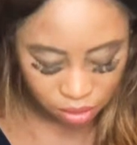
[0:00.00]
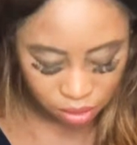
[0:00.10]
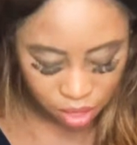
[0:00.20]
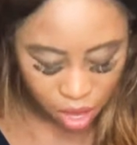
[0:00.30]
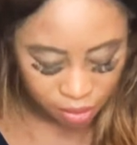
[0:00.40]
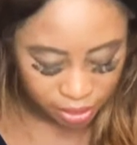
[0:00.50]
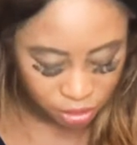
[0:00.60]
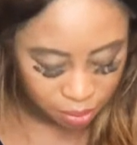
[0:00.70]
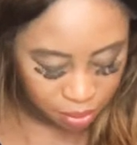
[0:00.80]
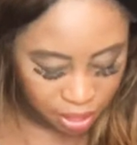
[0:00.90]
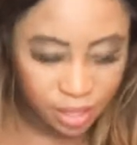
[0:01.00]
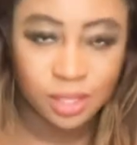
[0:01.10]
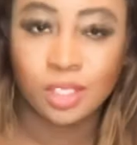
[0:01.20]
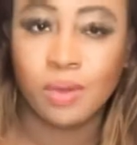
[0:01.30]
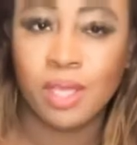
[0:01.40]
All right, Geminis,
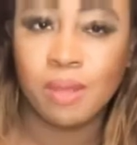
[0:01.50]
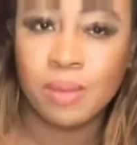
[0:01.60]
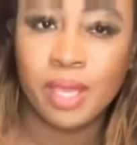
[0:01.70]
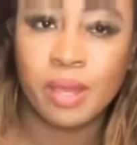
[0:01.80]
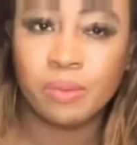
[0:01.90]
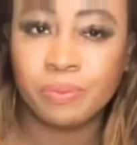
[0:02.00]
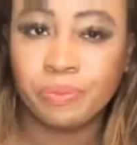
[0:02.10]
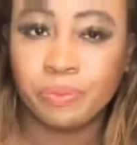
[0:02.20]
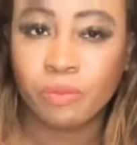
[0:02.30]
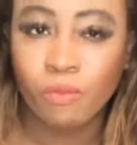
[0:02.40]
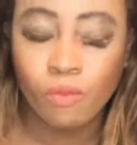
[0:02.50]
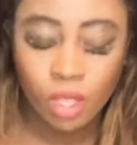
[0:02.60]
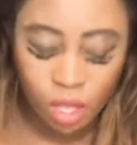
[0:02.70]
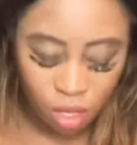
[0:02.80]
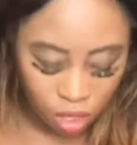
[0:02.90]
so hear me out.
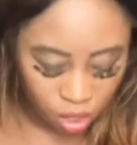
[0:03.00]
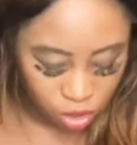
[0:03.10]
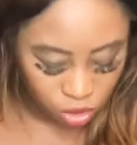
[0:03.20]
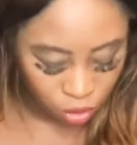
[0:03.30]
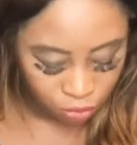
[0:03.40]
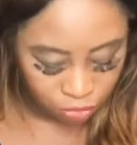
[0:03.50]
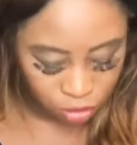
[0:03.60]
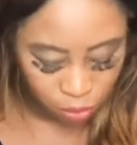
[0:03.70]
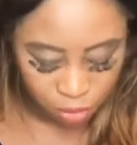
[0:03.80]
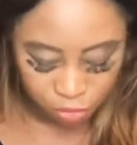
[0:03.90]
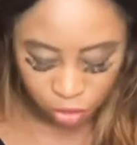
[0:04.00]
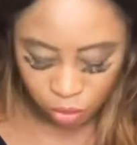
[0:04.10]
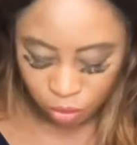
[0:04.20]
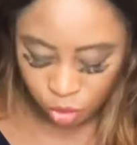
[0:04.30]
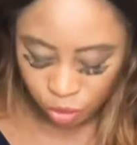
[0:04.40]
So for some of you, you